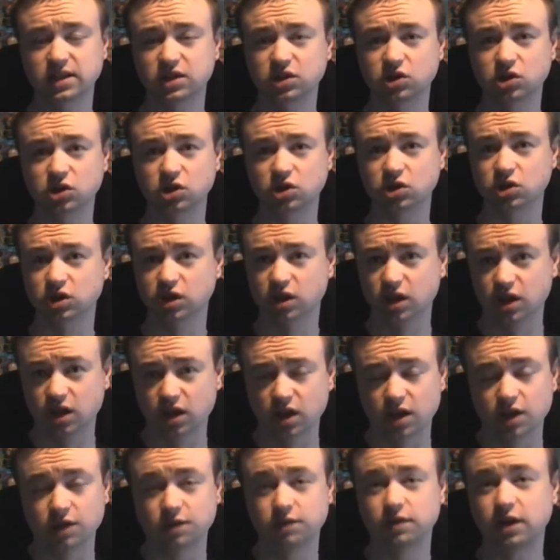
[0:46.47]
it's just
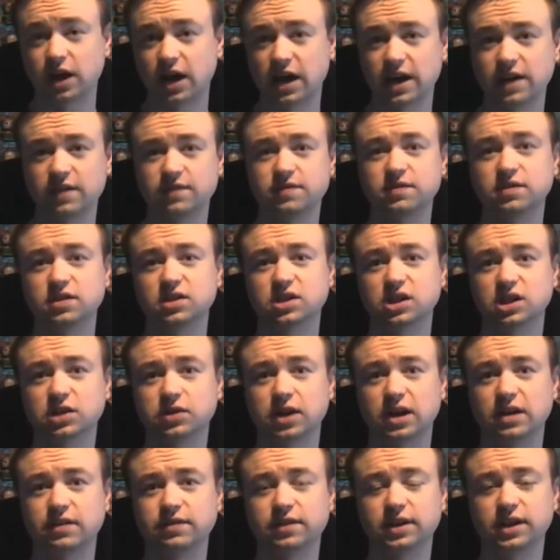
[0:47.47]
5
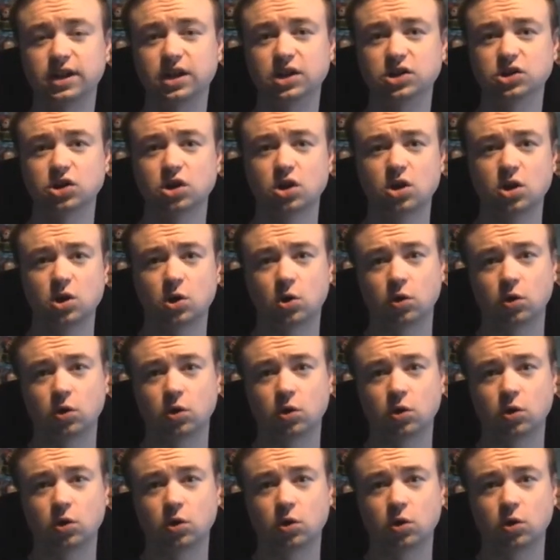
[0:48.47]
Cinderella figures,